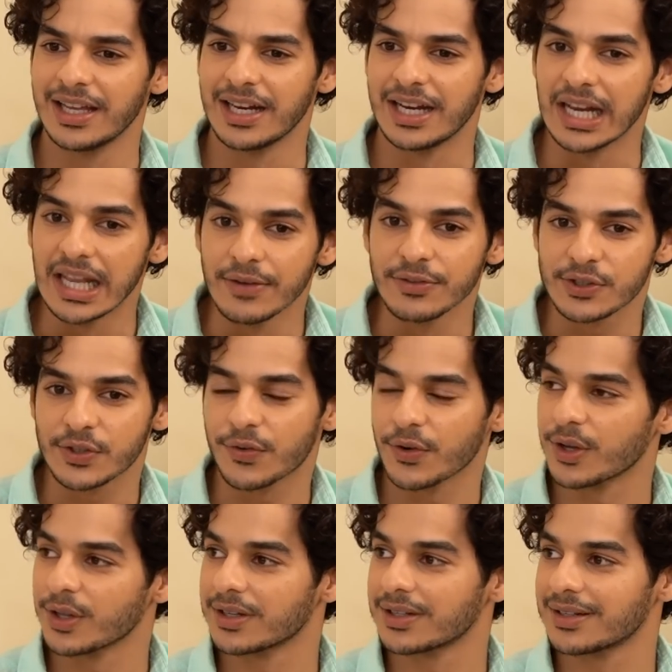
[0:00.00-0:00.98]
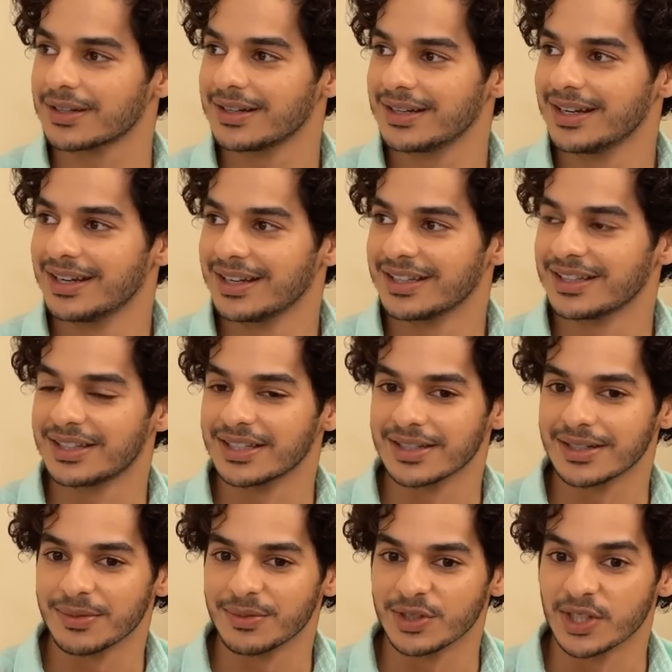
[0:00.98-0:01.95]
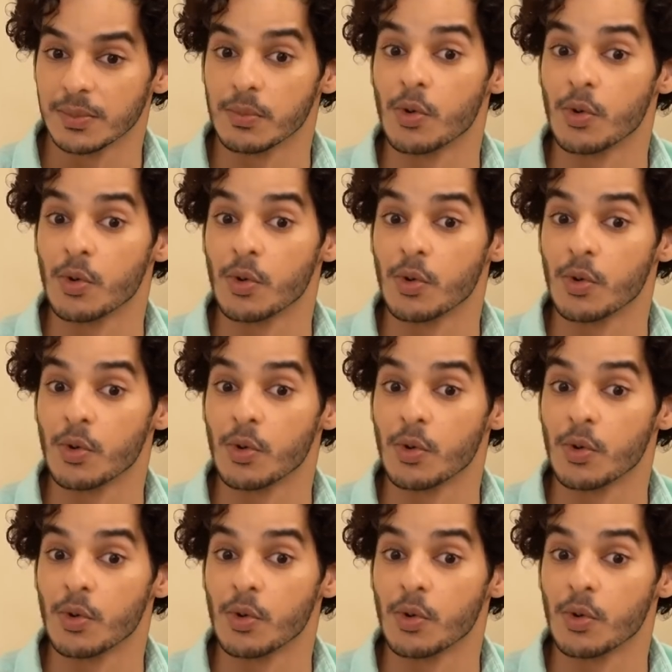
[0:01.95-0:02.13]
lives for the the